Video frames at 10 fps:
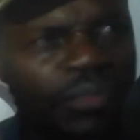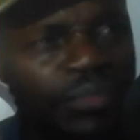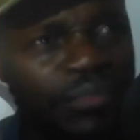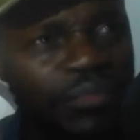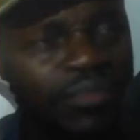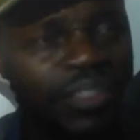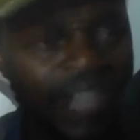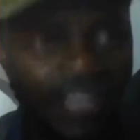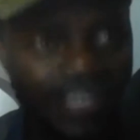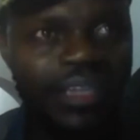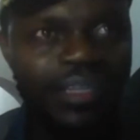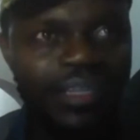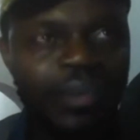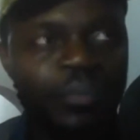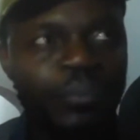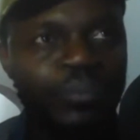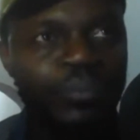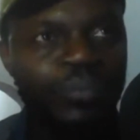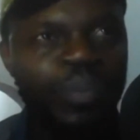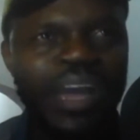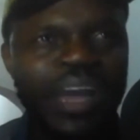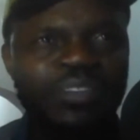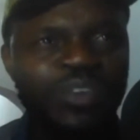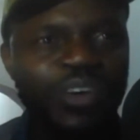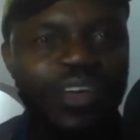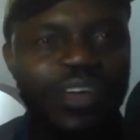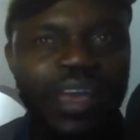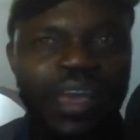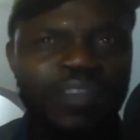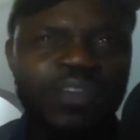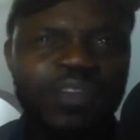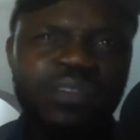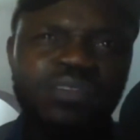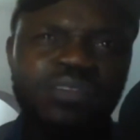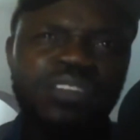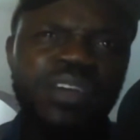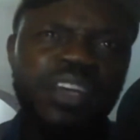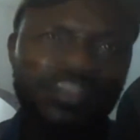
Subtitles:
6 years now, but I haven't done anything as big